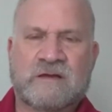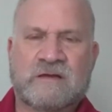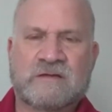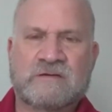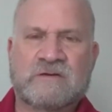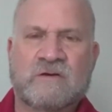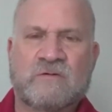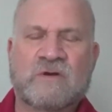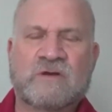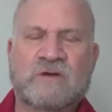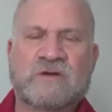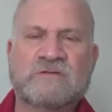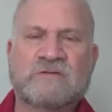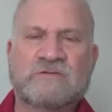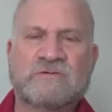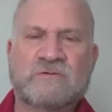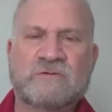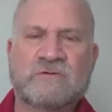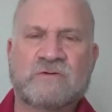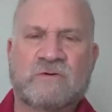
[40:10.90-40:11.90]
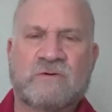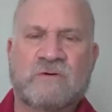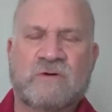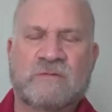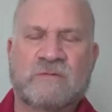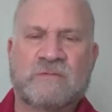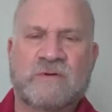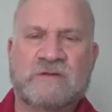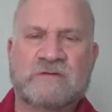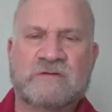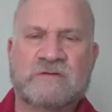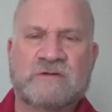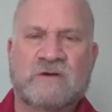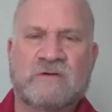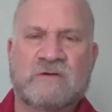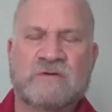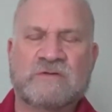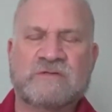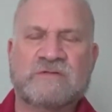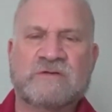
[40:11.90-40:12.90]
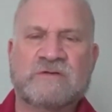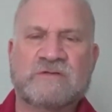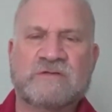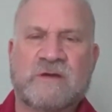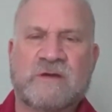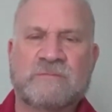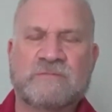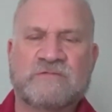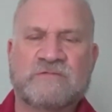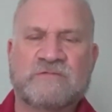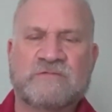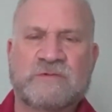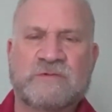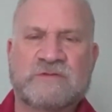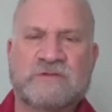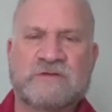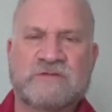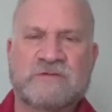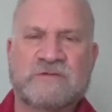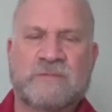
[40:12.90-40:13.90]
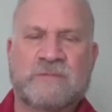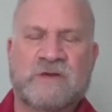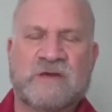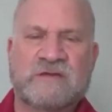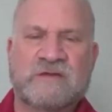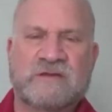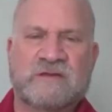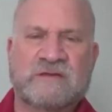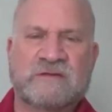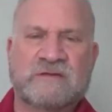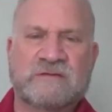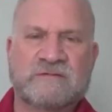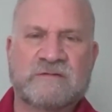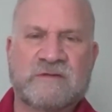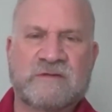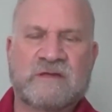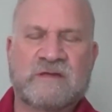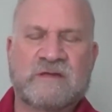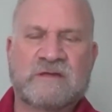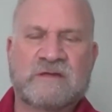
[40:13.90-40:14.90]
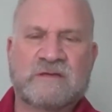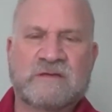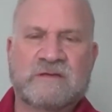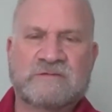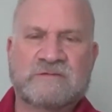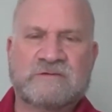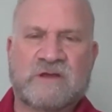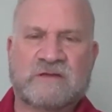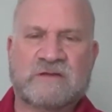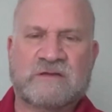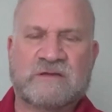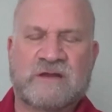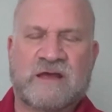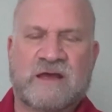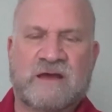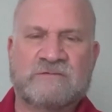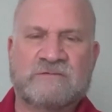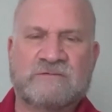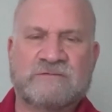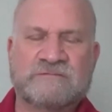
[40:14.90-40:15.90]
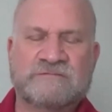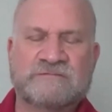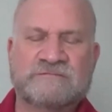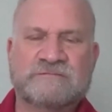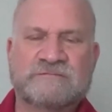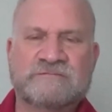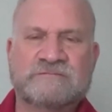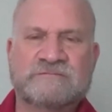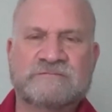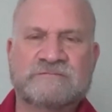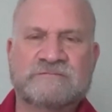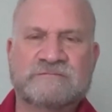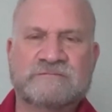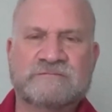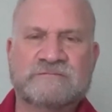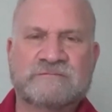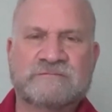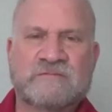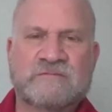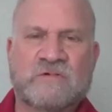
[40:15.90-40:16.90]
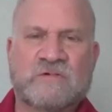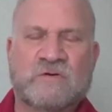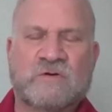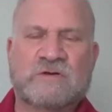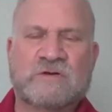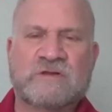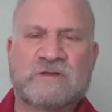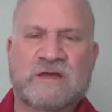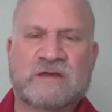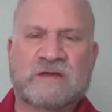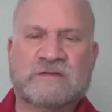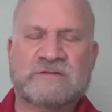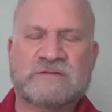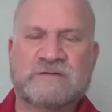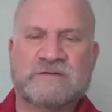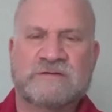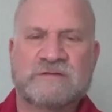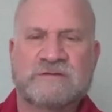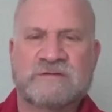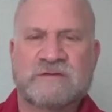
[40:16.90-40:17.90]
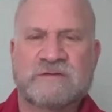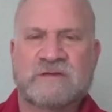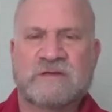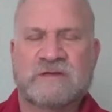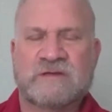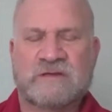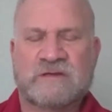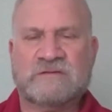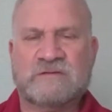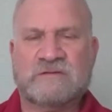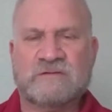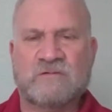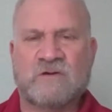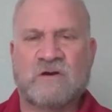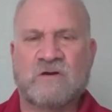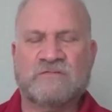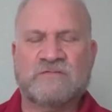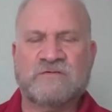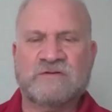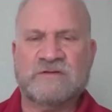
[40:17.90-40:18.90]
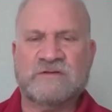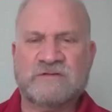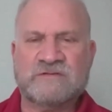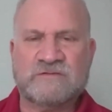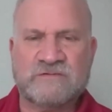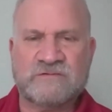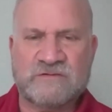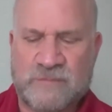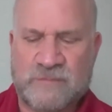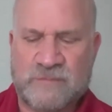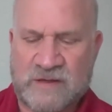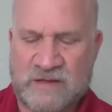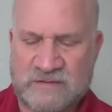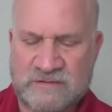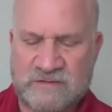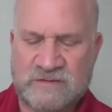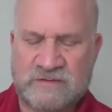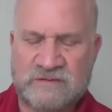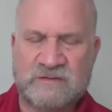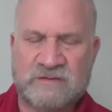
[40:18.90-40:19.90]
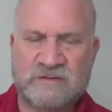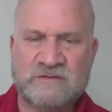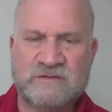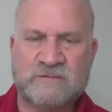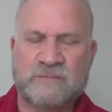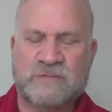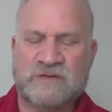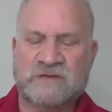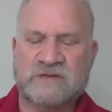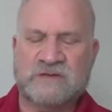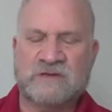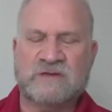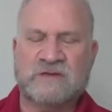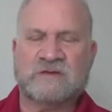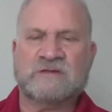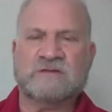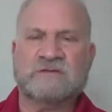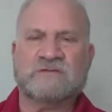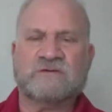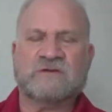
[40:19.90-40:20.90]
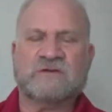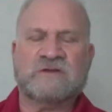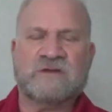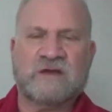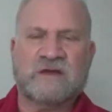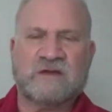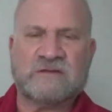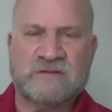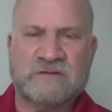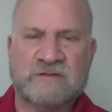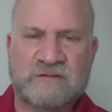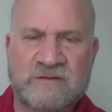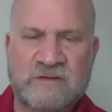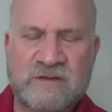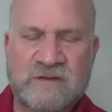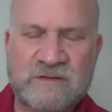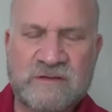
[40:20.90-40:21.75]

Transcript: No one can do it all, but no one's exempt from participating. Check it out. All connected, interwoven, interdependent, interbeing, interconnected.